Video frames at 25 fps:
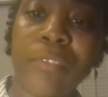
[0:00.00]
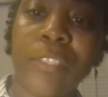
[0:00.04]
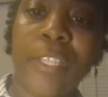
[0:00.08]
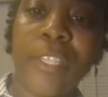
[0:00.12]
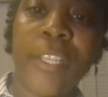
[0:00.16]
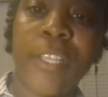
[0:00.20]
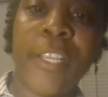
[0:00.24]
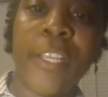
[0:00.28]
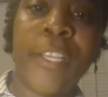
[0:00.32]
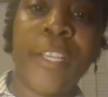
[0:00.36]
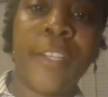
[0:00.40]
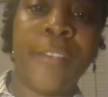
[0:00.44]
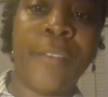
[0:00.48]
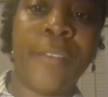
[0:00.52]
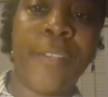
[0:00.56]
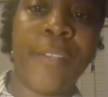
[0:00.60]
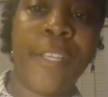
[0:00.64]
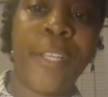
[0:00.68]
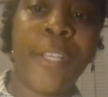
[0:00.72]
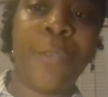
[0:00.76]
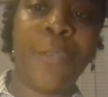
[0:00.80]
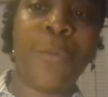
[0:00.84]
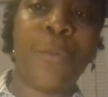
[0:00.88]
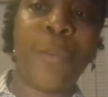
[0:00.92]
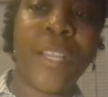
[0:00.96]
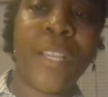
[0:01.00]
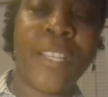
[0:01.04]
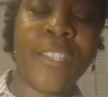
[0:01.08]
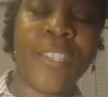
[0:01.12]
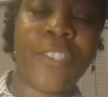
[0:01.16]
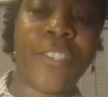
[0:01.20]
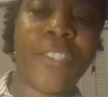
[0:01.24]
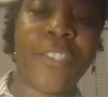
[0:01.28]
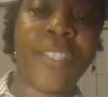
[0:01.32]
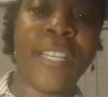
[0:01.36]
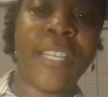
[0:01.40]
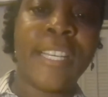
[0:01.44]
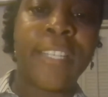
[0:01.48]
in
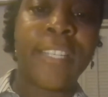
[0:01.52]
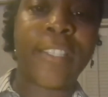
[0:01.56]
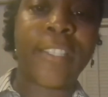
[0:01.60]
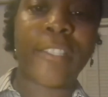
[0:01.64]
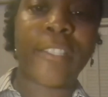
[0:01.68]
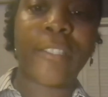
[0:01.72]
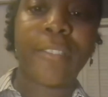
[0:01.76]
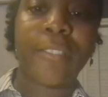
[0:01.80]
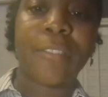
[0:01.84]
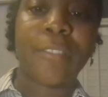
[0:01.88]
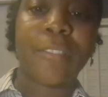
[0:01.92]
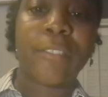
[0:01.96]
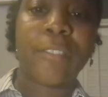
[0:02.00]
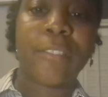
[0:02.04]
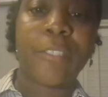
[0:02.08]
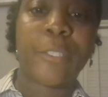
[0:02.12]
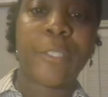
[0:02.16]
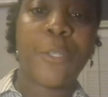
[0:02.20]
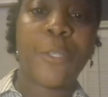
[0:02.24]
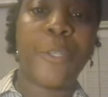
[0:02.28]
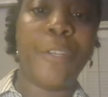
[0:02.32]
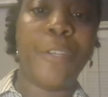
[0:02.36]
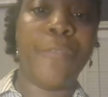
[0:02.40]
ways that could